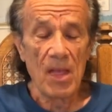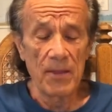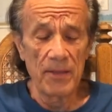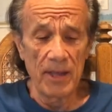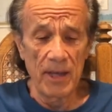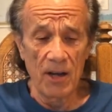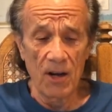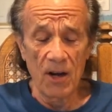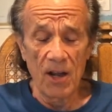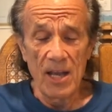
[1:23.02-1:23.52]

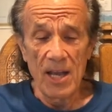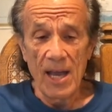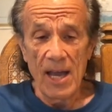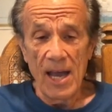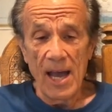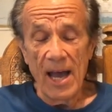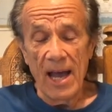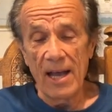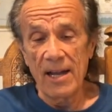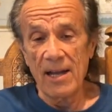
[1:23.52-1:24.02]
there.
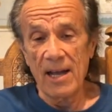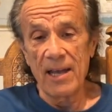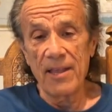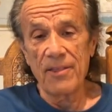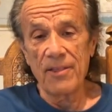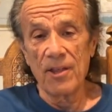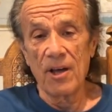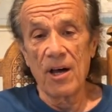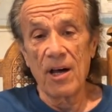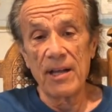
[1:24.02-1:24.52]
And I
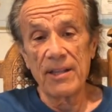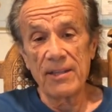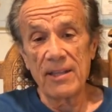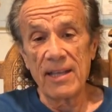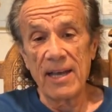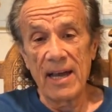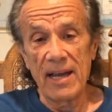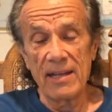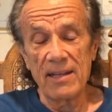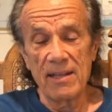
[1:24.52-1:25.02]
thought
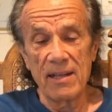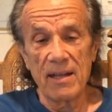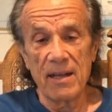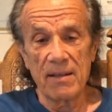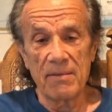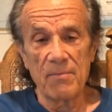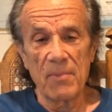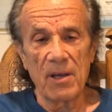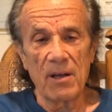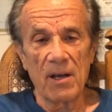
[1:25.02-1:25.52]
that
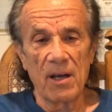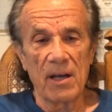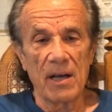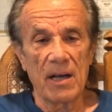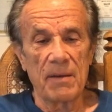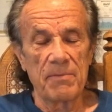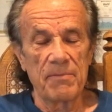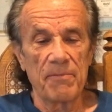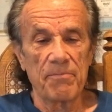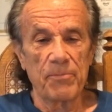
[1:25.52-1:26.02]

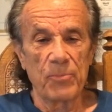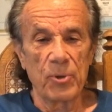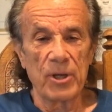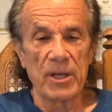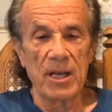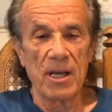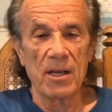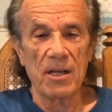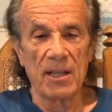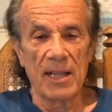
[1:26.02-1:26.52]

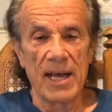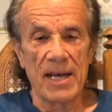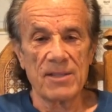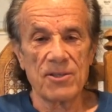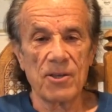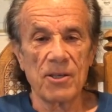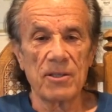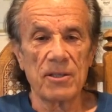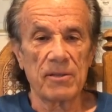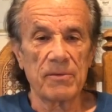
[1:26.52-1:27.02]
putting a
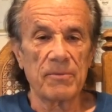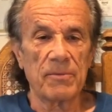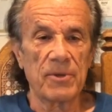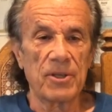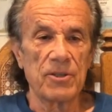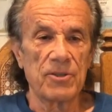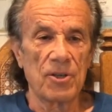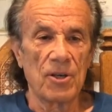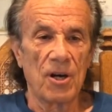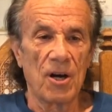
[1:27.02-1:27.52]
classical
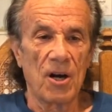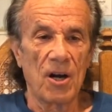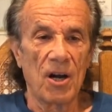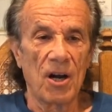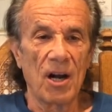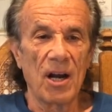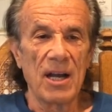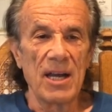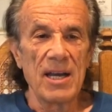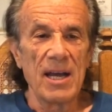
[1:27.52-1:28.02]

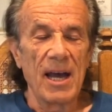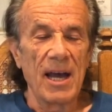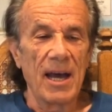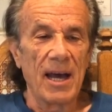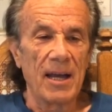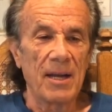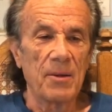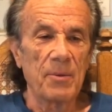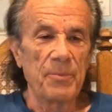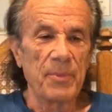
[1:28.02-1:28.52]
guitar
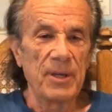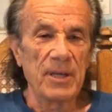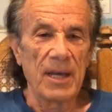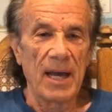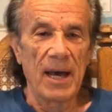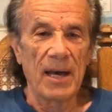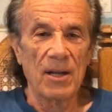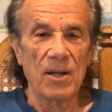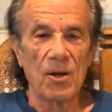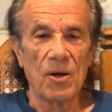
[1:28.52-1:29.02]
and a
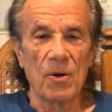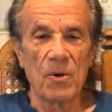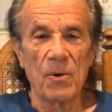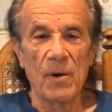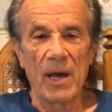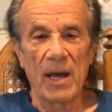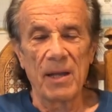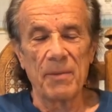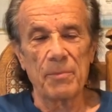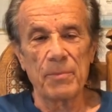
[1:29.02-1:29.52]
piano
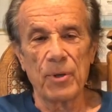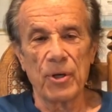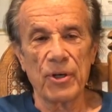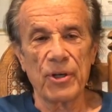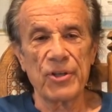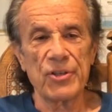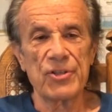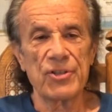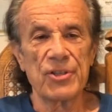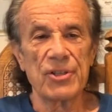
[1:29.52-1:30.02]
and
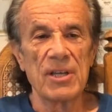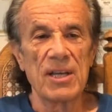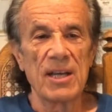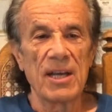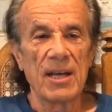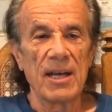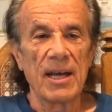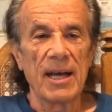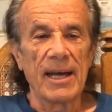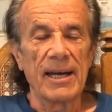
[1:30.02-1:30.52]
books
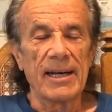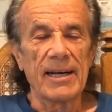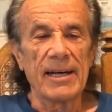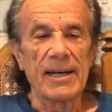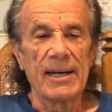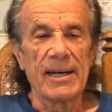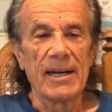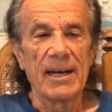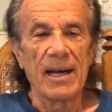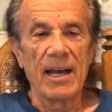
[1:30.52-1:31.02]

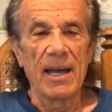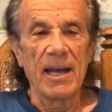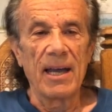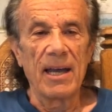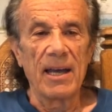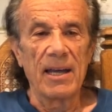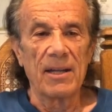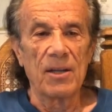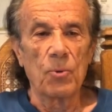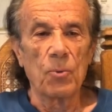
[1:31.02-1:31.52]

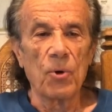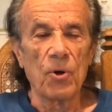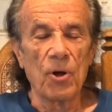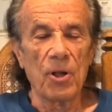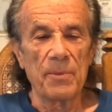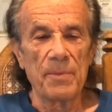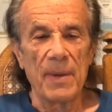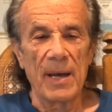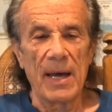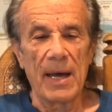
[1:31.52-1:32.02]
and a
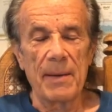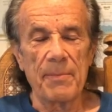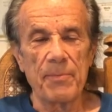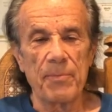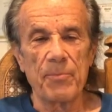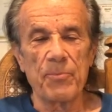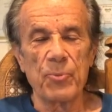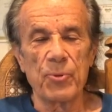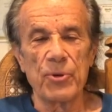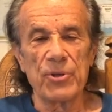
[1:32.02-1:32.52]
world map
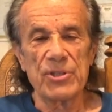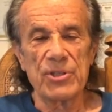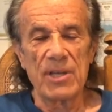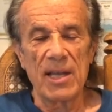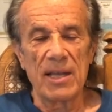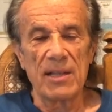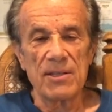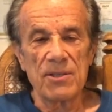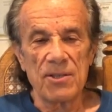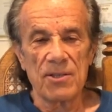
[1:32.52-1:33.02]

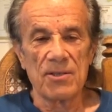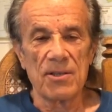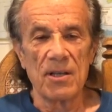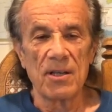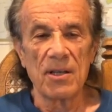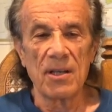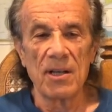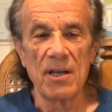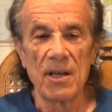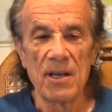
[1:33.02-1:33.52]
presents
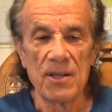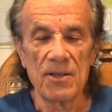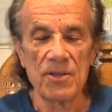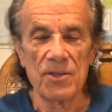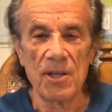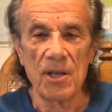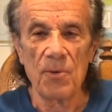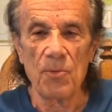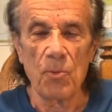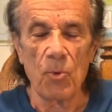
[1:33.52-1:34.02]

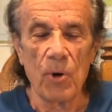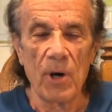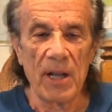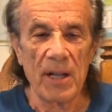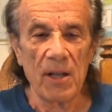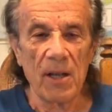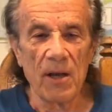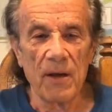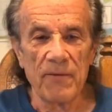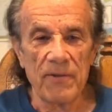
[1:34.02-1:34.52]

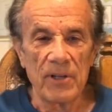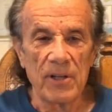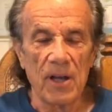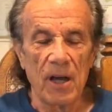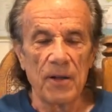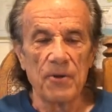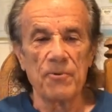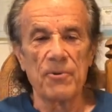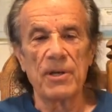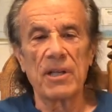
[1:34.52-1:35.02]
somewhat of an
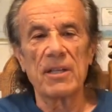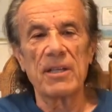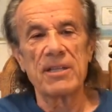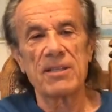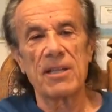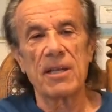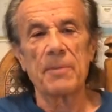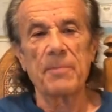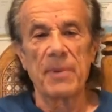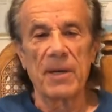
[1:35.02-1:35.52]

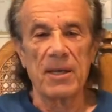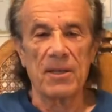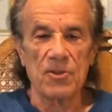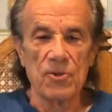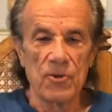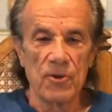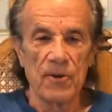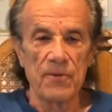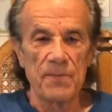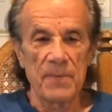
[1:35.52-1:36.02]
unrealistic
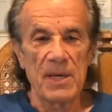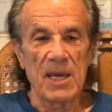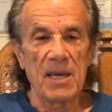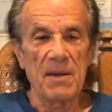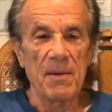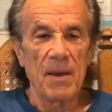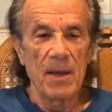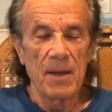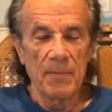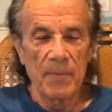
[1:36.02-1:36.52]
picture of
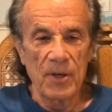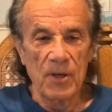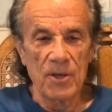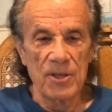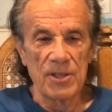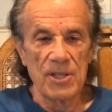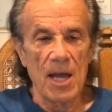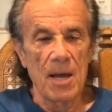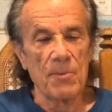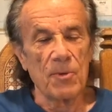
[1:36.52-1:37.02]
me
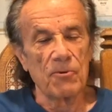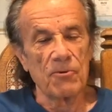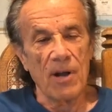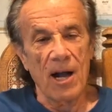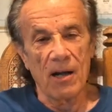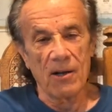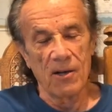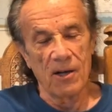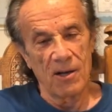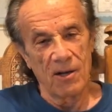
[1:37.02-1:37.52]
because I'm a
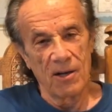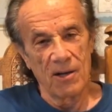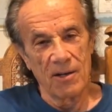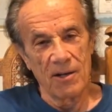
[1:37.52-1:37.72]
rocker.